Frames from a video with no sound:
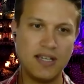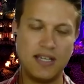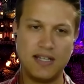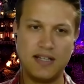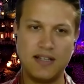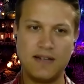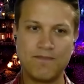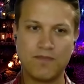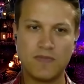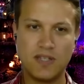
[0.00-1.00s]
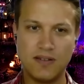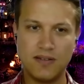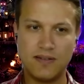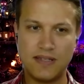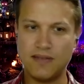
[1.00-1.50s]
And um,
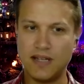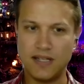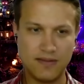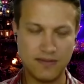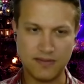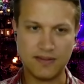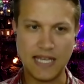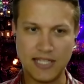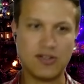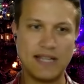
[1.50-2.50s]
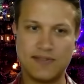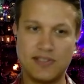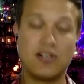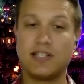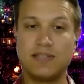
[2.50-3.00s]
uh, Kay's Crafts
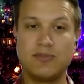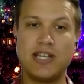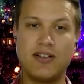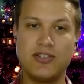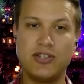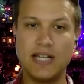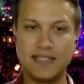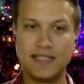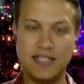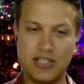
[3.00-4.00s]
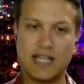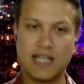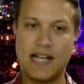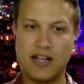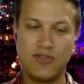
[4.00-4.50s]
is an awesome channel. You guys need to check
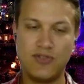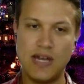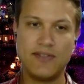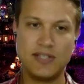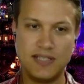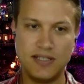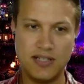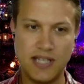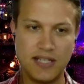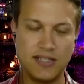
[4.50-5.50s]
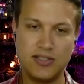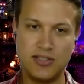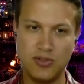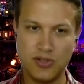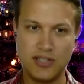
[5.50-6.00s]
it out if you haven't seen her yet.
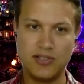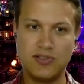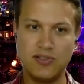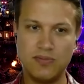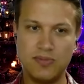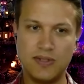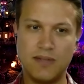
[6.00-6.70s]
She's newer on YouTube.